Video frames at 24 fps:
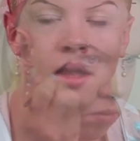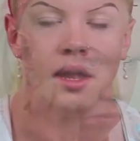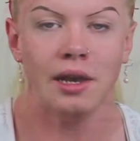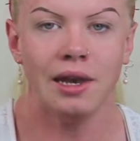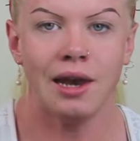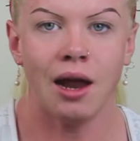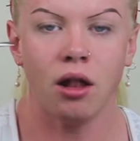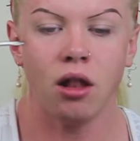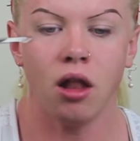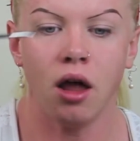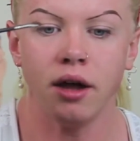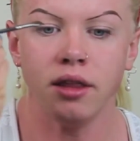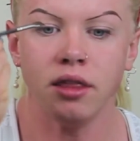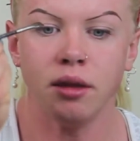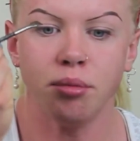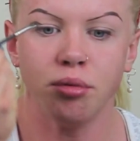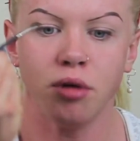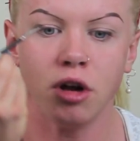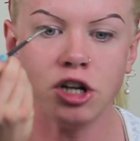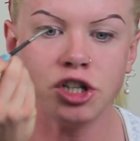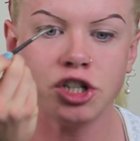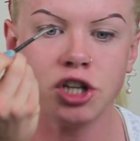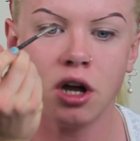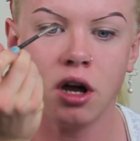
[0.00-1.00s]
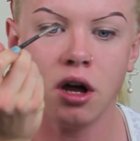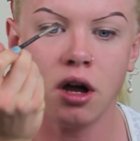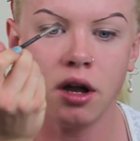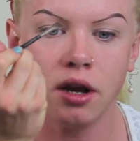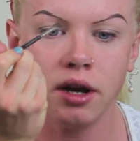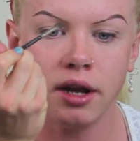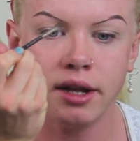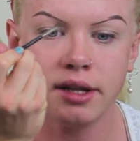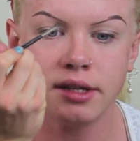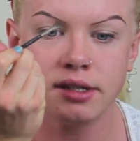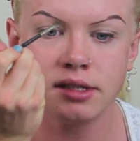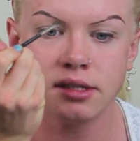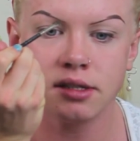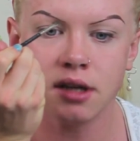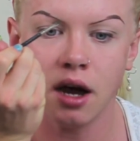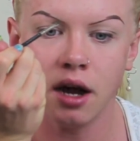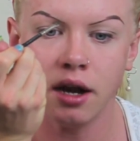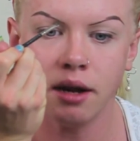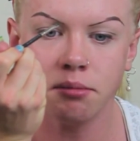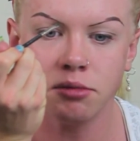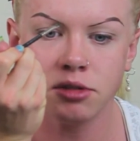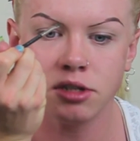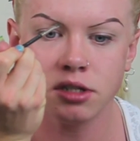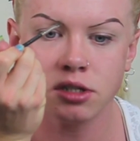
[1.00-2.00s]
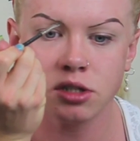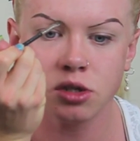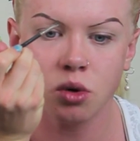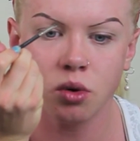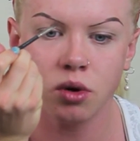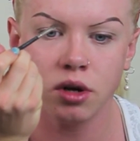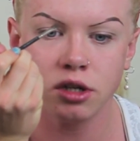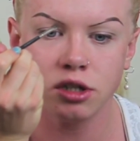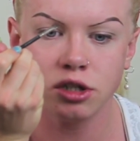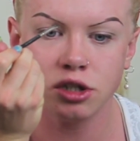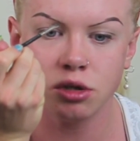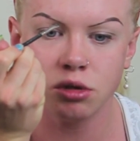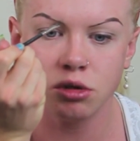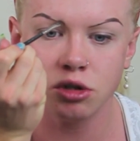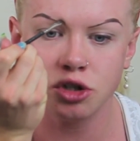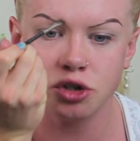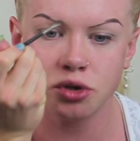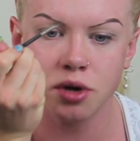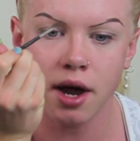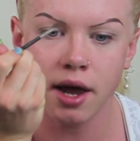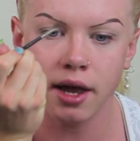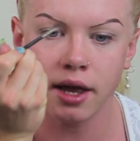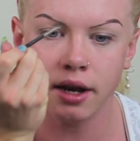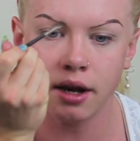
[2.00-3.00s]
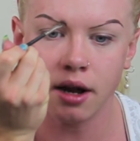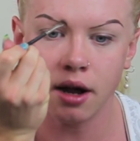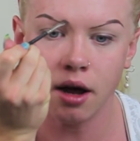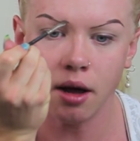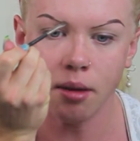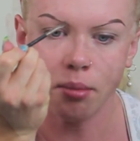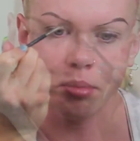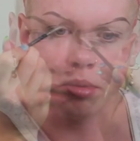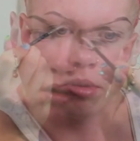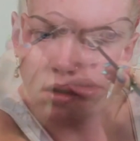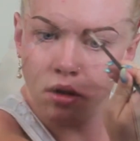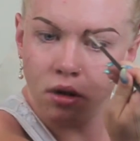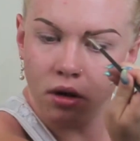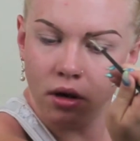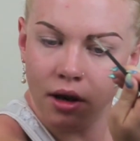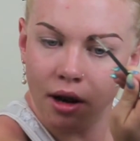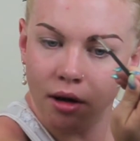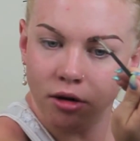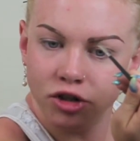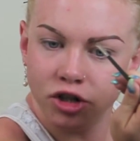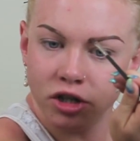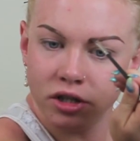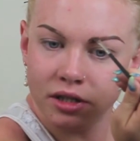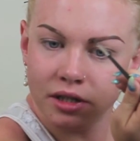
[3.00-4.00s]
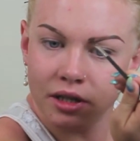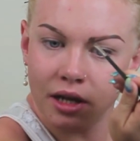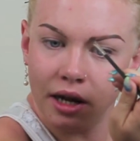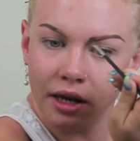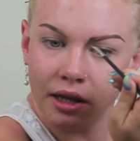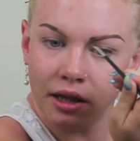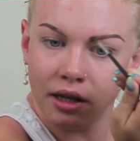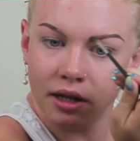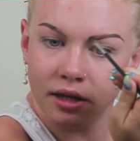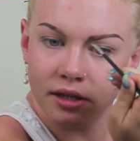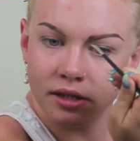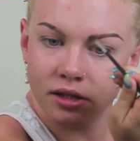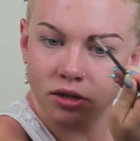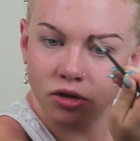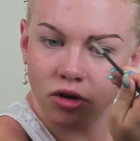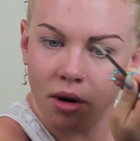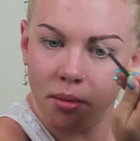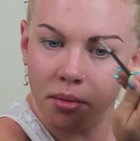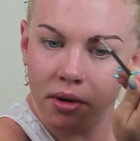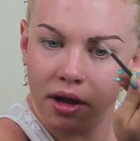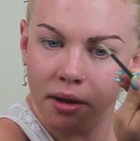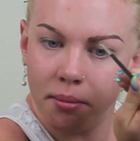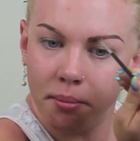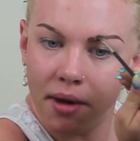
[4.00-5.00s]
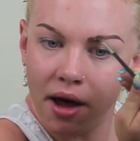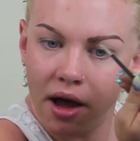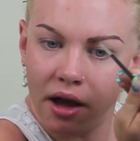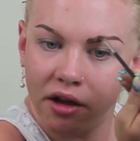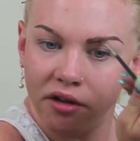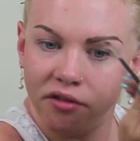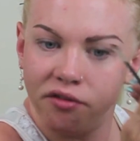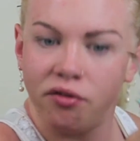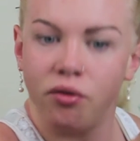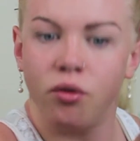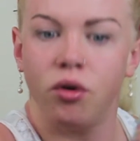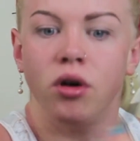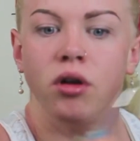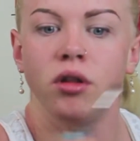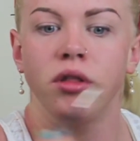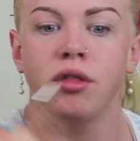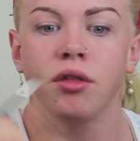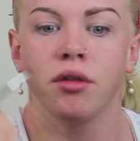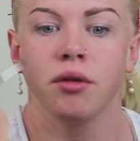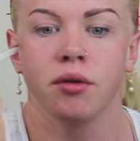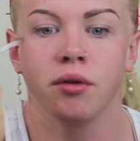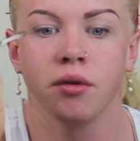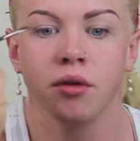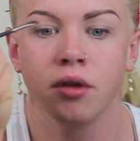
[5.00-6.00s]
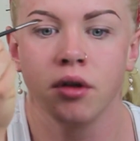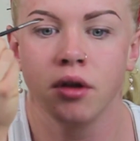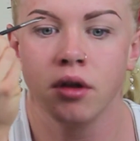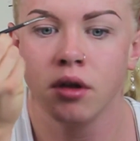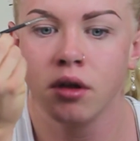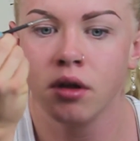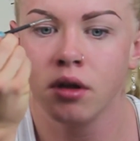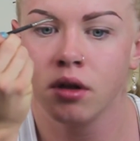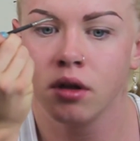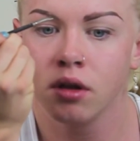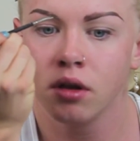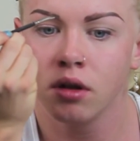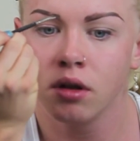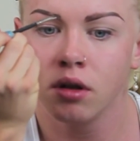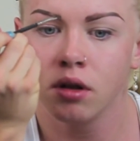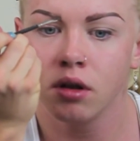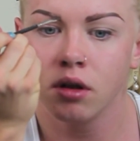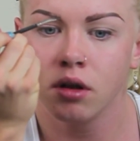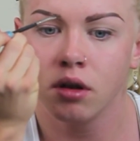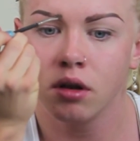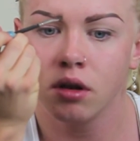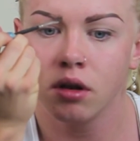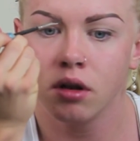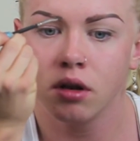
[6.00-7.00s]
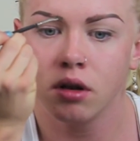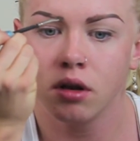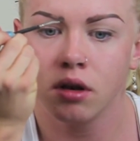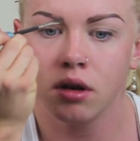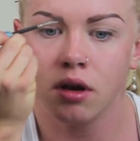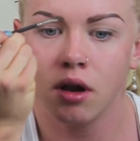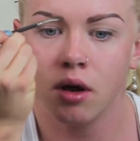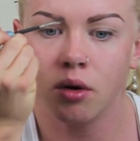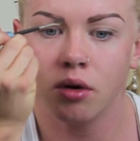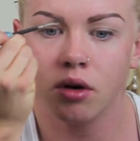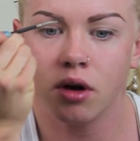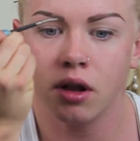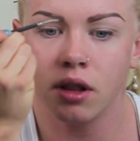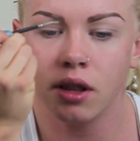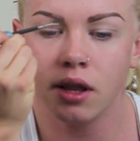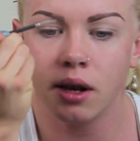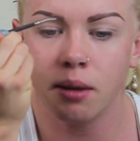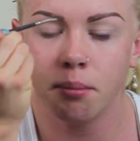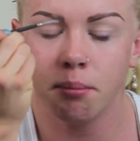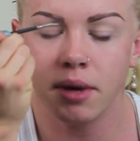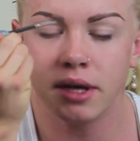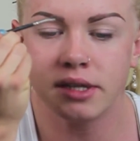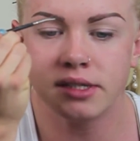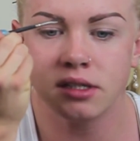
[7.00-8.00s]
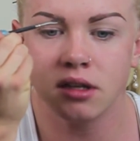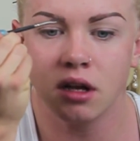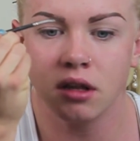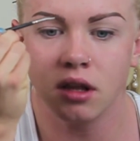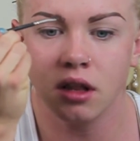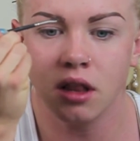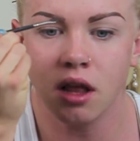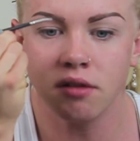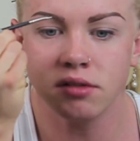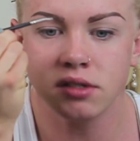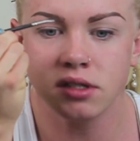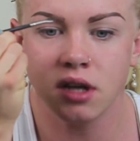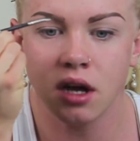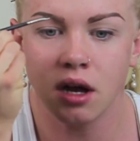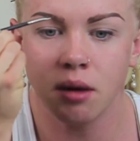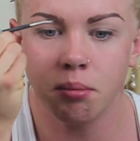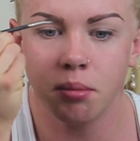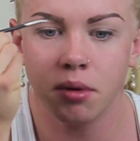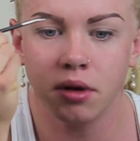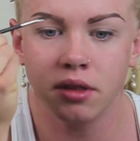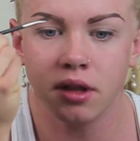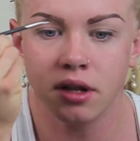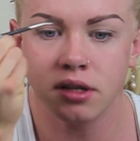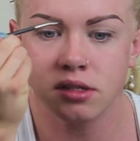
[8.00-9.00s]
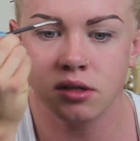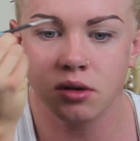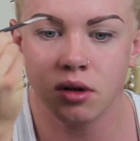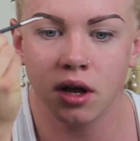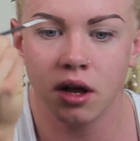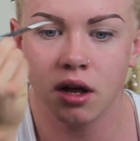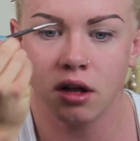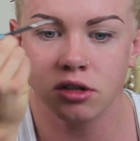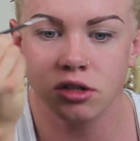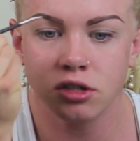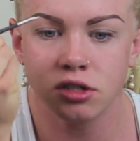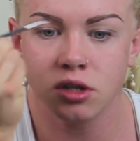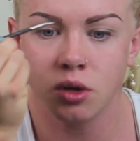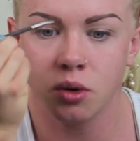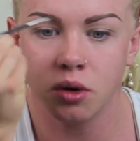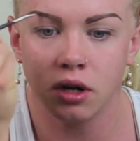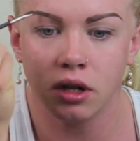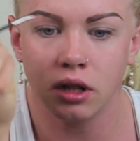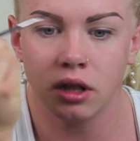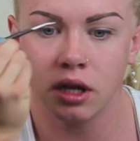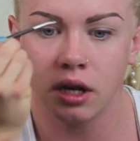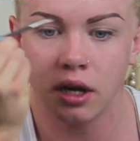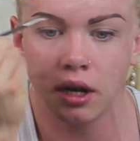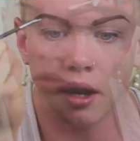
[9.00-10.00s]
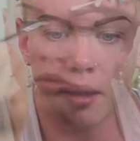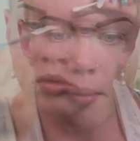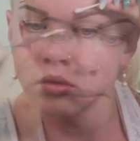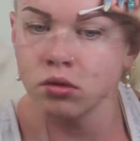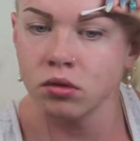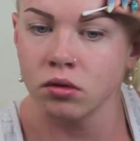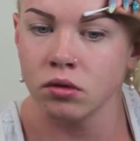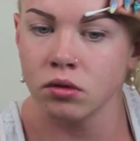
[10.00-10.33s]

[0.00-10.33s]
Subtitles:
Now lying the brush on its side, I'm just going to drag it up. Now just lightly scrubbing it back and forth. Now it got a little messy on the left side, but that's okay, I'll just go ahead and clean it up.